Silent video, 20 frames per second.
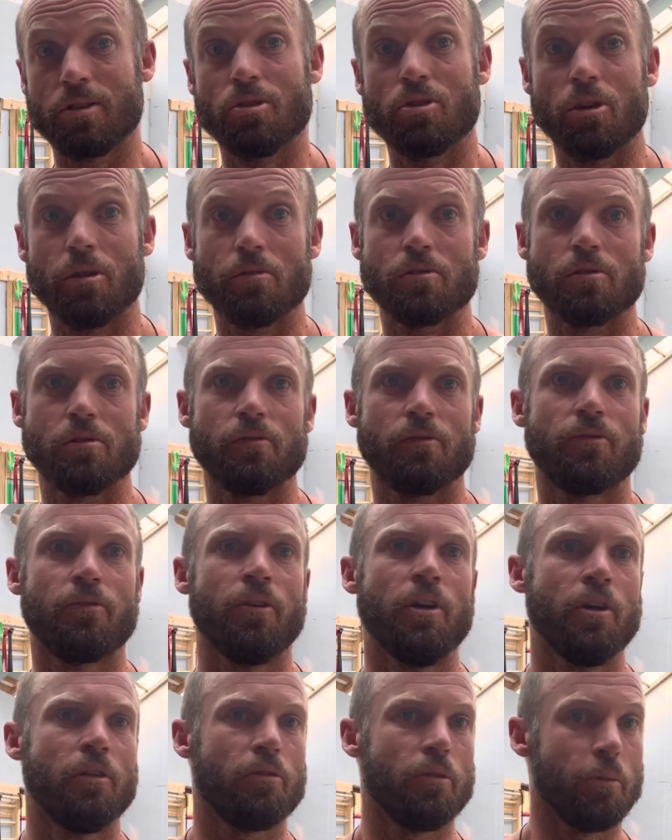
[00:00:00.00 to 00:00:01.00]
in terms of
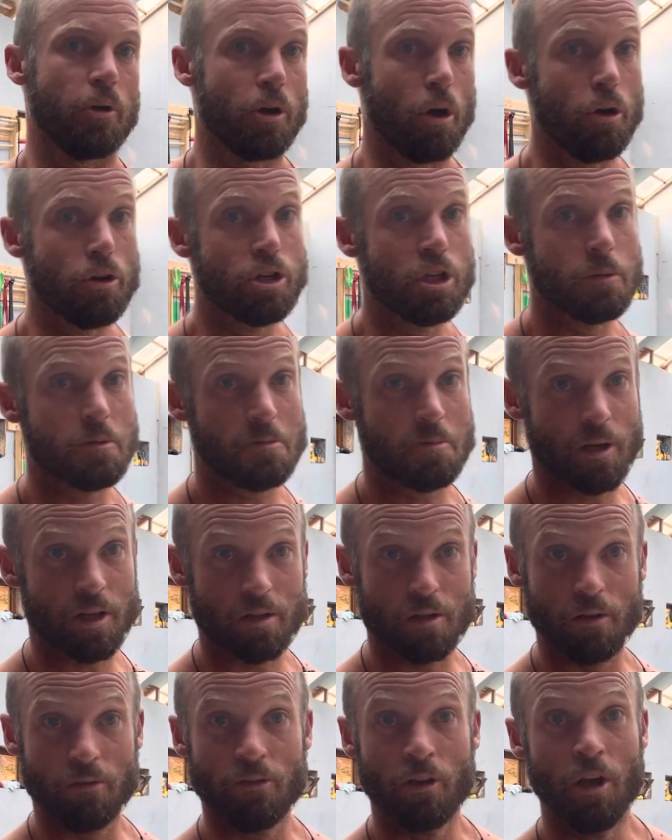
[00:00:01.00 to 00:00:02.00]
from a coaching
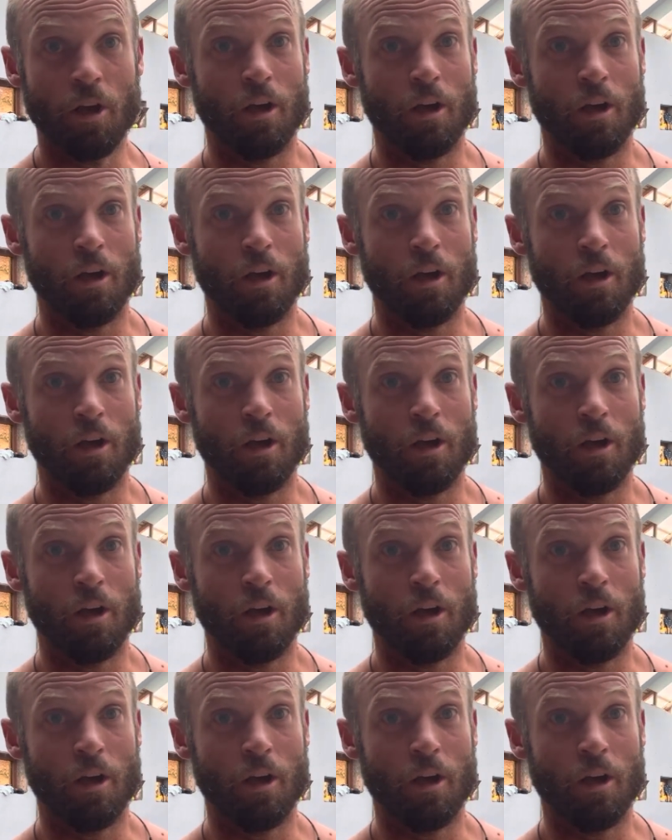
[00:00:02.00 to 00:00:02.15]
perspective.